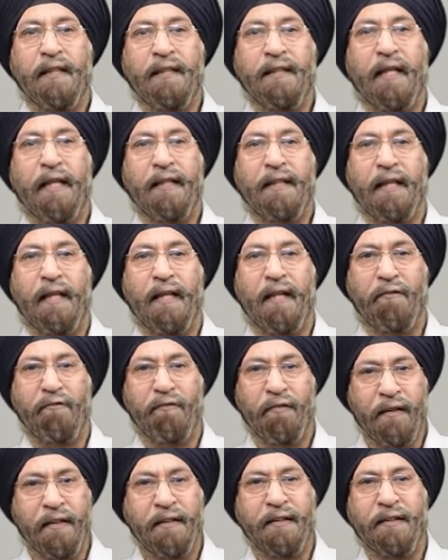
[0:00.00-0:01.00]
that
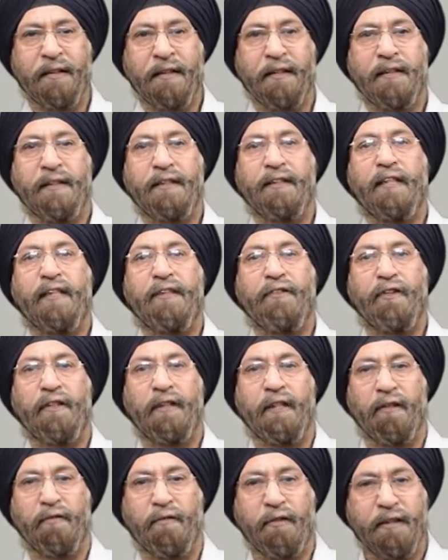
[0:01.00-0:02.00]
affect the central
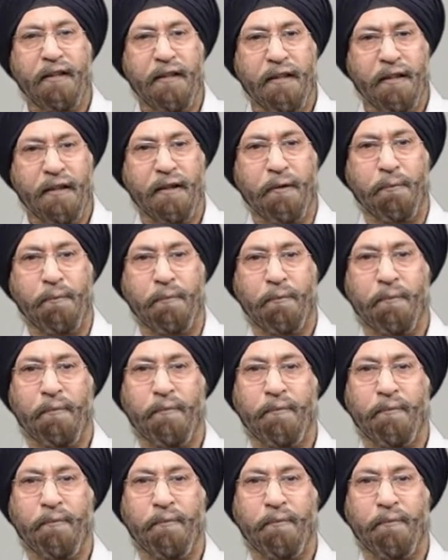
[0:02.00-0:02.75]
nervous system.